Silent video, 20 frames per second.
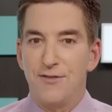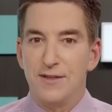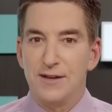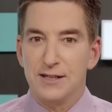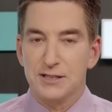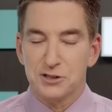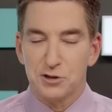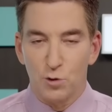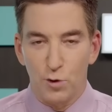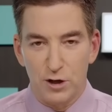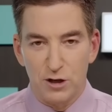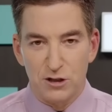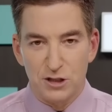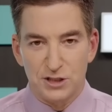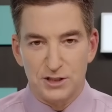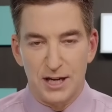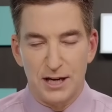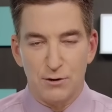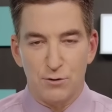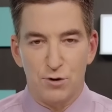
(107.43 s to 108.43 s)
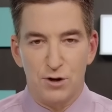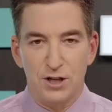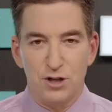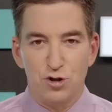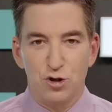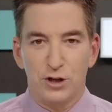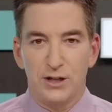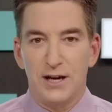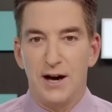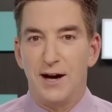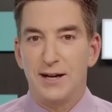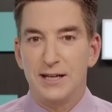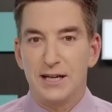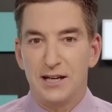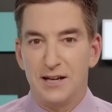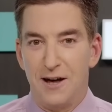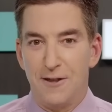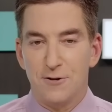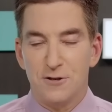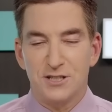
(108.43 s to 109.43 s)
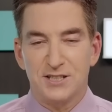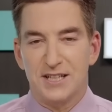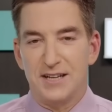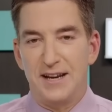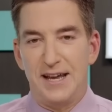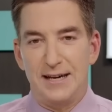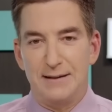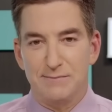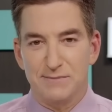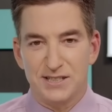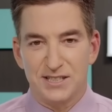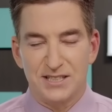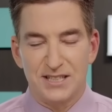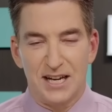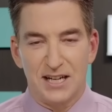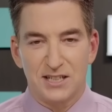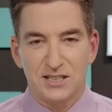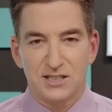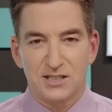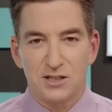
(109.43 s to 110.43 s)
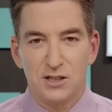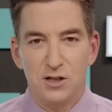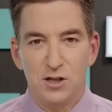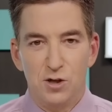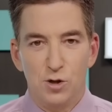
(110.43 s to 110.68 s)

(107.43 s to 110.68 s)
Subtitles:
his lawyers like Rudy Giuliani and others, it names six,